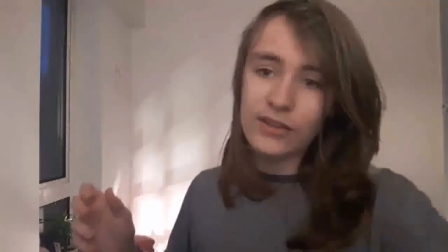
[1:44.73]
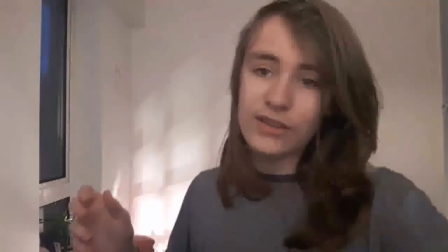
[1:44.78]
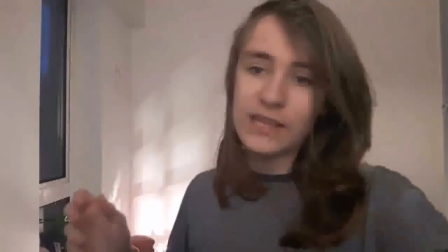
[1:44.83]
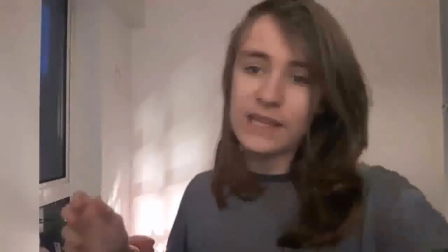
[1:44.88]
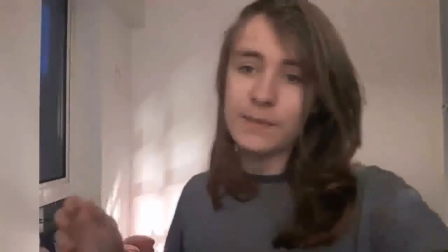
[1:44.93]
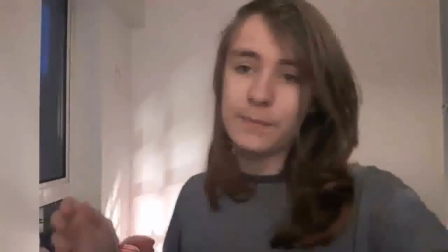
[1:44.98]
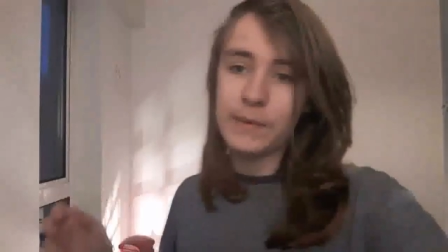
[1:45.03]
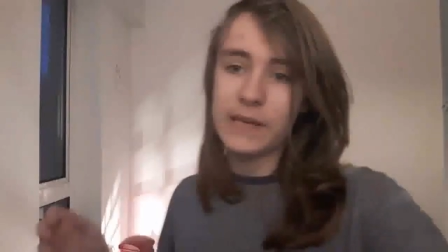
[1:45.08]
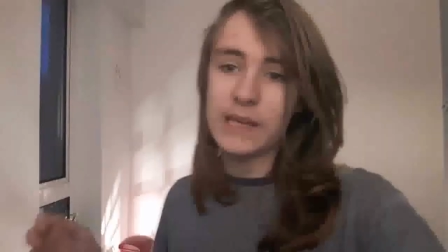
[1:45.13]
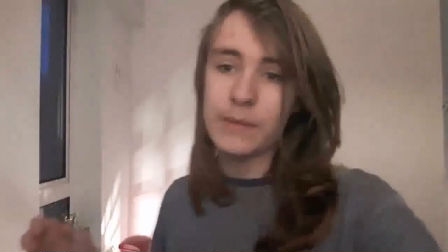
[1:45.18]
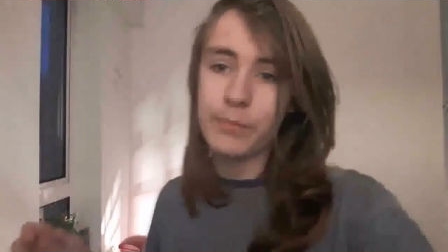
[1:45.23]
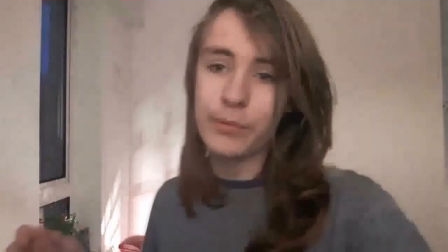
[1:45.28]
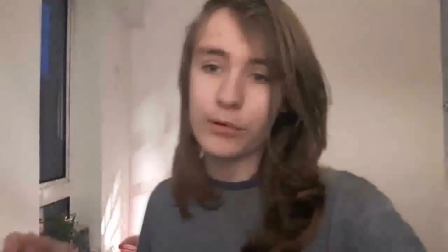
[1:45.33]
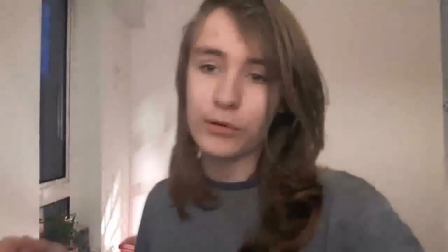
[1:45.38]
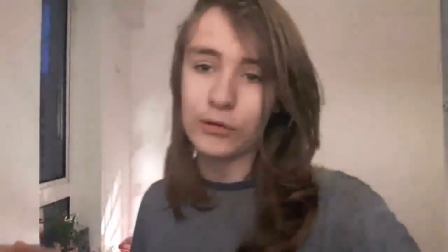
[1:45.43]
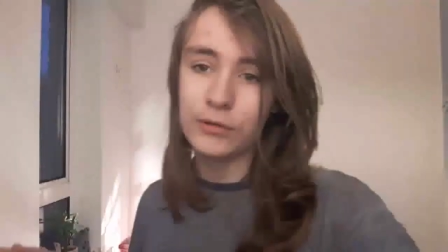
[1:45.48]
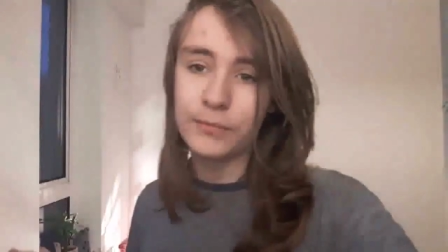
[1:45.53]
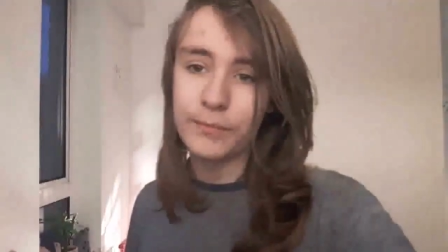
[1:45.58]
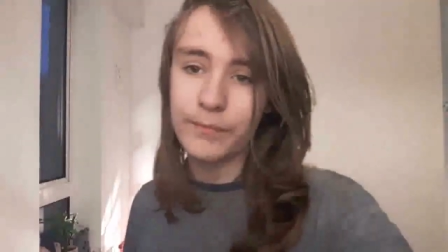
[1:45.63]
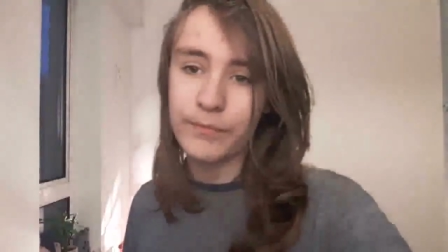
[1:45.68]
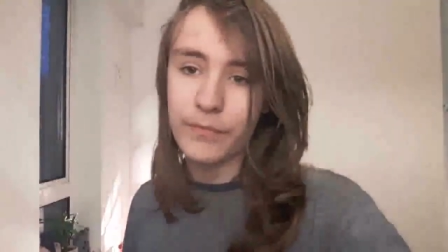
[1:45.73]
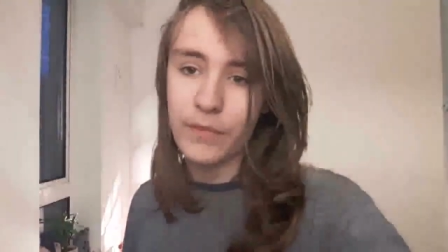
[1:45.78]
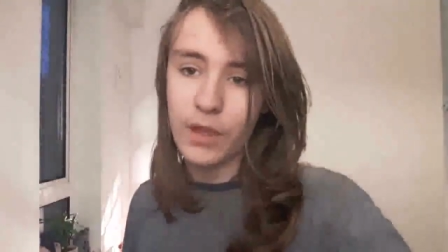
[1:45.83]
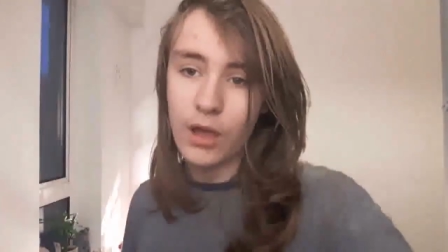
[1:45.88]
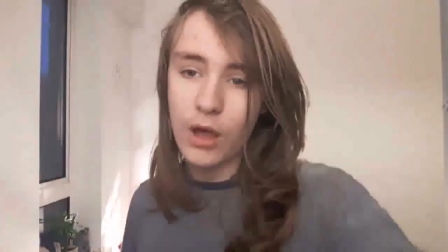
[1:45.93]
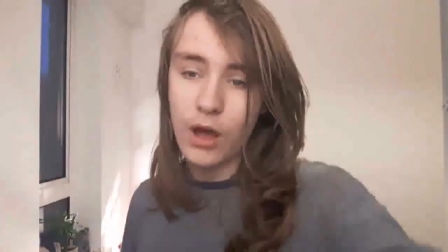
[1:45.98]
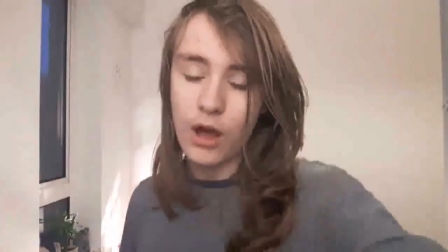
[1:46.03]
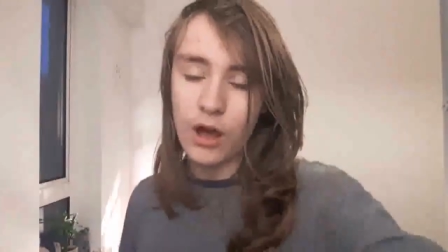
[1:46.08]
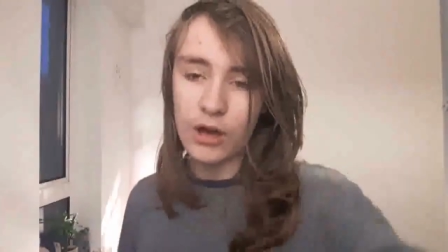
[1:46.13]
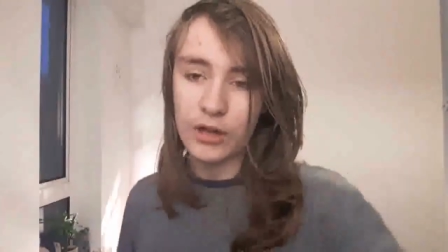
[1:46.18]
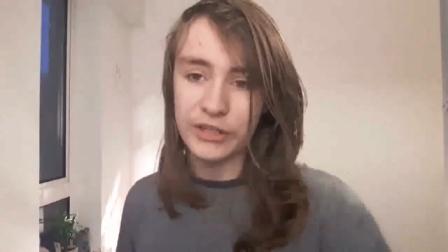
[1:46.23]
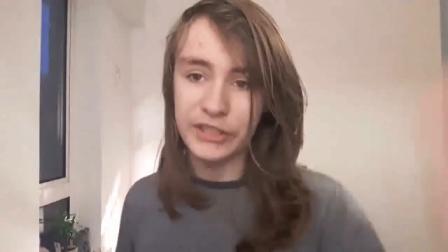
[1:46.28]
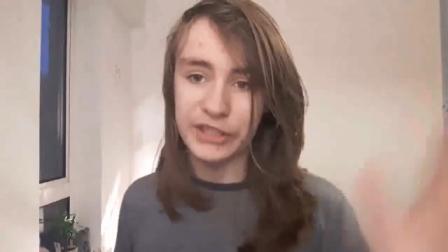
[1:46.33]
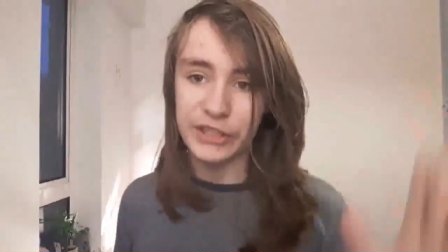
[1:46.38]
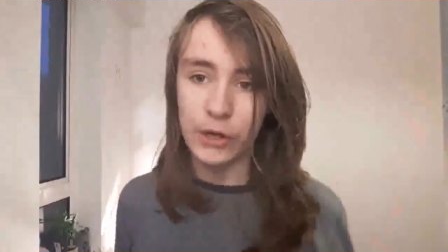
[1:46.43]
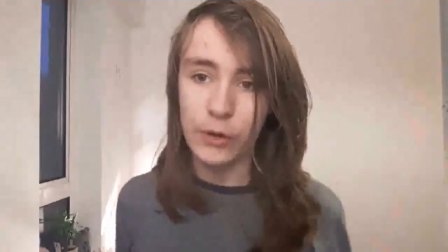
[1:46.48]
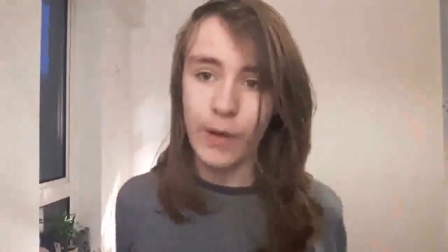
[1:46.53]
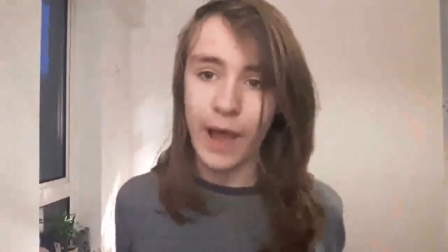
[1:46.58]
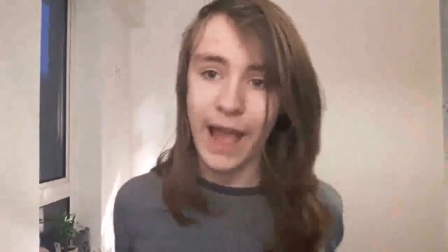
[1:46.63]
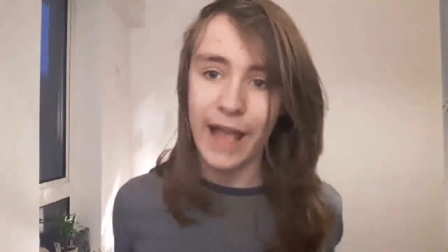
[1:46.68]
that these people are
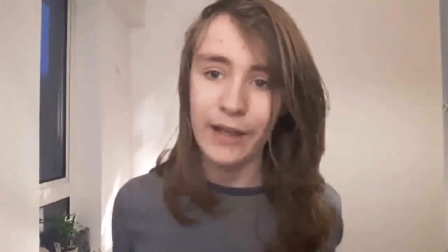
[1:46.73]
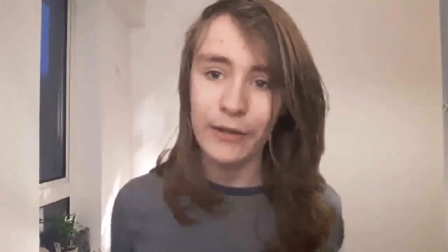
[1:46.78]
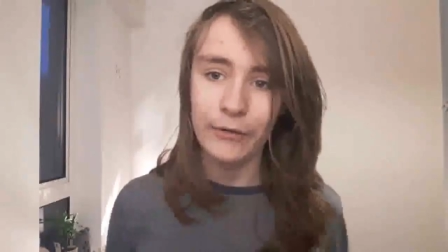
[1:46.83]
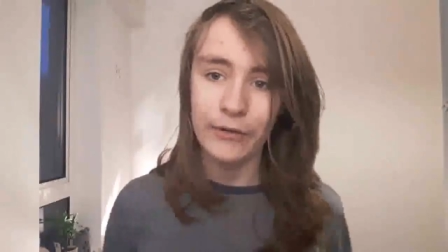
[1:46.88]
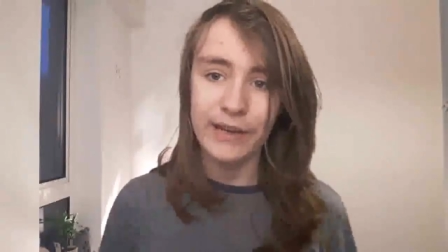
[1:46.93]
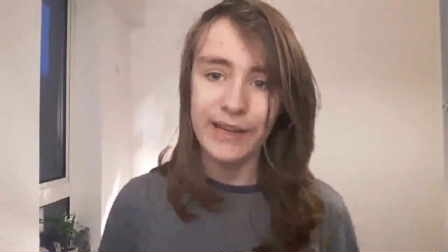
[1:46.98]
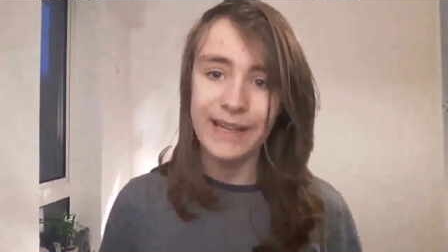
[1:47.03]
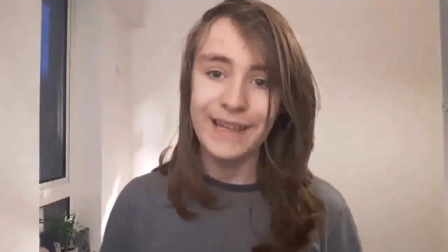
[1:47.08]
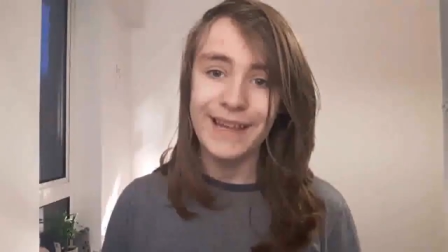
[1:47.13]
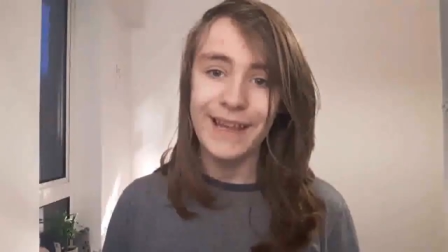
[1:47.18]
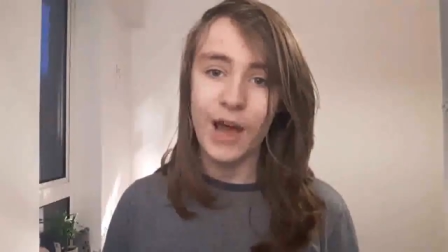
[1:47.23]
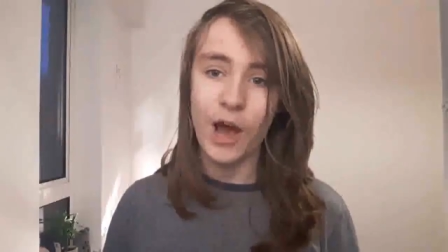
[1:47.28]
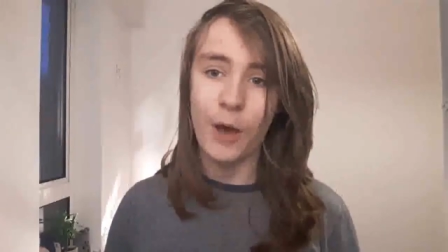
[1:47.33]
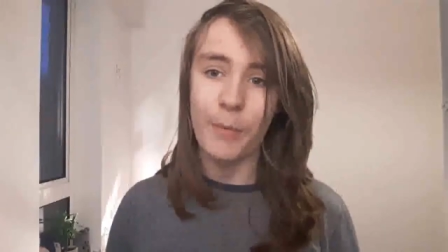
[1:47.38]
so angry